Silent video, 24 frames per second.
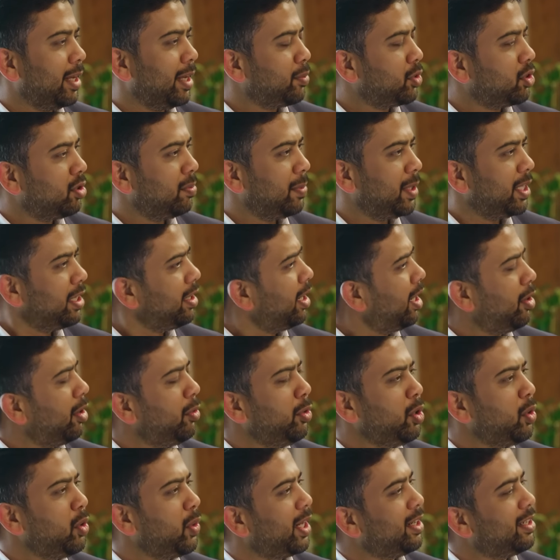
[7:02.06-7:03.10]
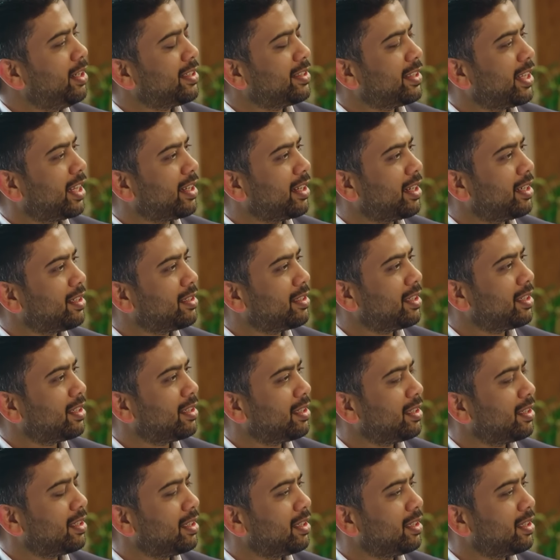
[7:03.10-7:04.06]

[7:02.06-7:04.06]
claims to be. How do you address that concern?